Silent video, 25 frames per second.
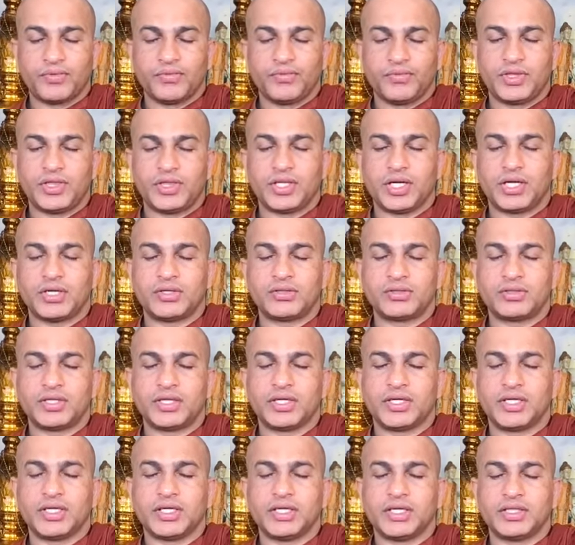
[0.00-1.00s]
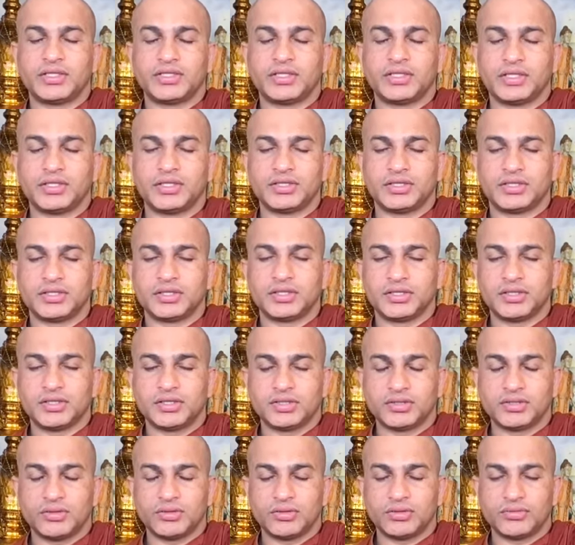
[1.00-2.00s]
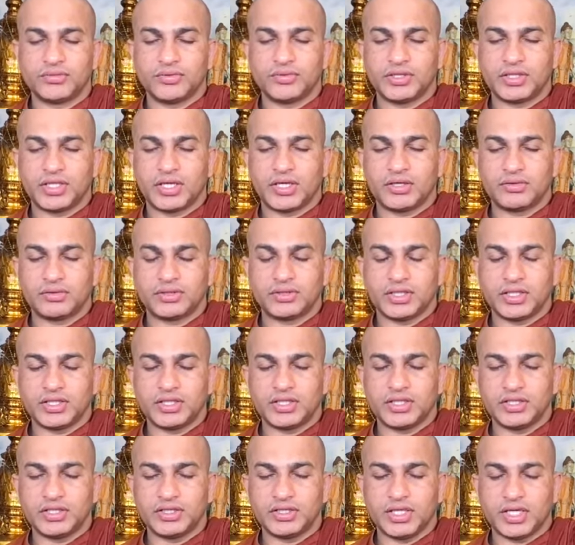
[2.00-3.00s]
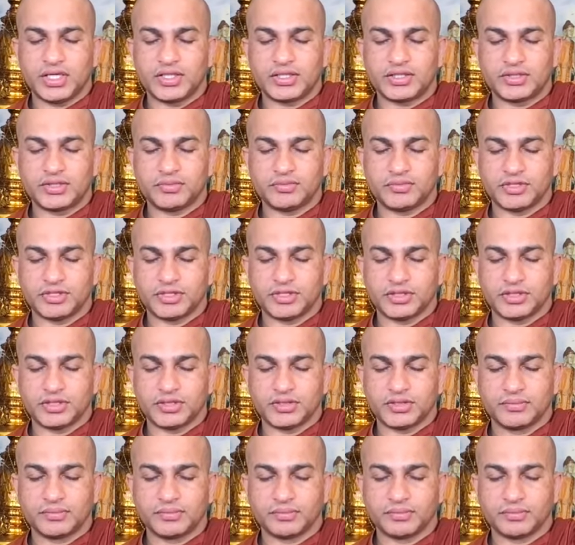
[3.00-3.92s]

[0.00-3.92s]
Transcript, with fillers: without any resistance or without any judgment.